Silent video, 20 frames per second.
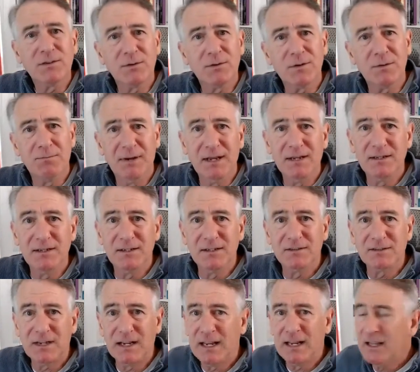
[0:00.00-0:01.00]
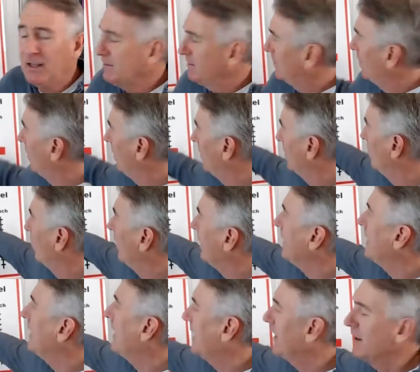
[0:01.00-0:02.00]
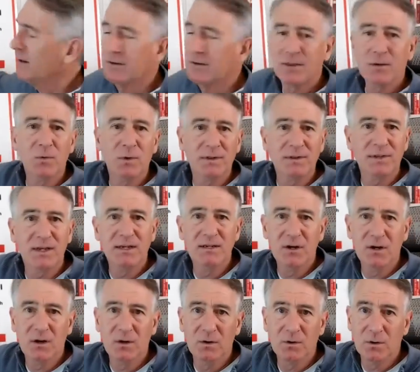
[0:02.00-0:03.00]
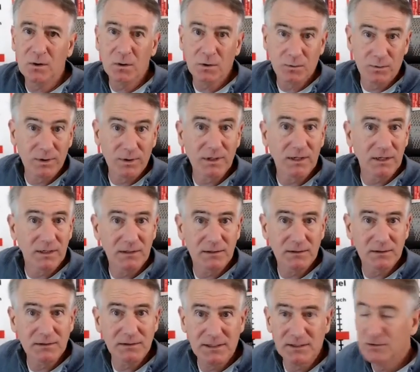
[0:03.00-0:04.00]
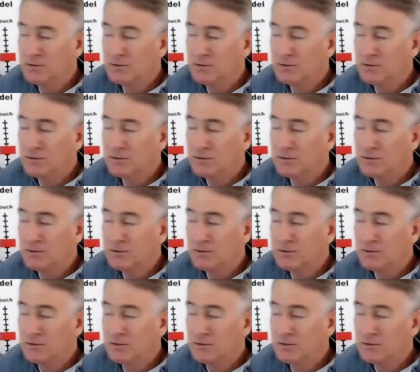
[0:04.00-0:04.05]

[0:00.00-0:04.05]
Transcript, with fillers: or dependence has gone way higher than what they know or really can